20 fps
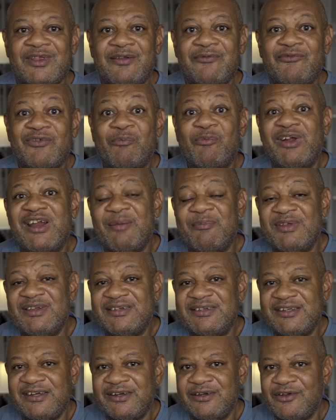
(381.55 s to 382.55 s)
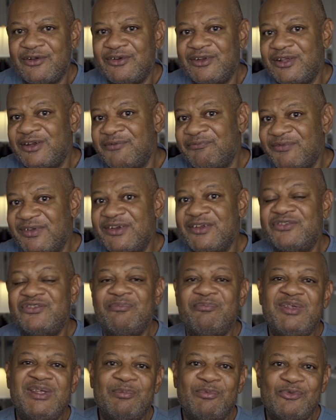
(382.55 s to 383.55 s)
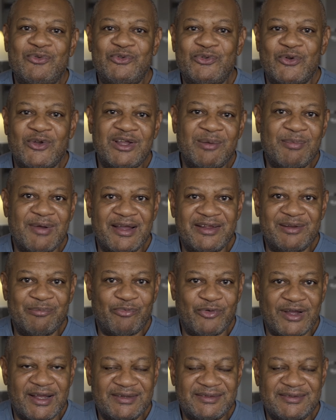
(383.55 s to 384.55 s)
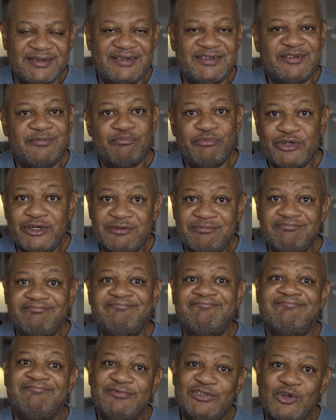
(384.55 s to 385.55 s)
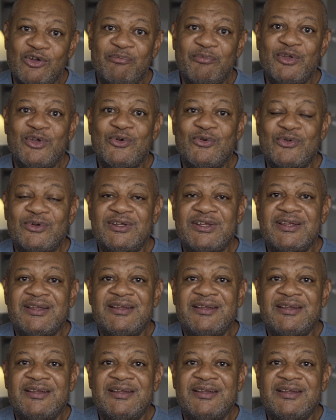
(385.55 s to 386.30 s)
from what I've been seeing in all the other videos and people who talk about the process. But lo and behold,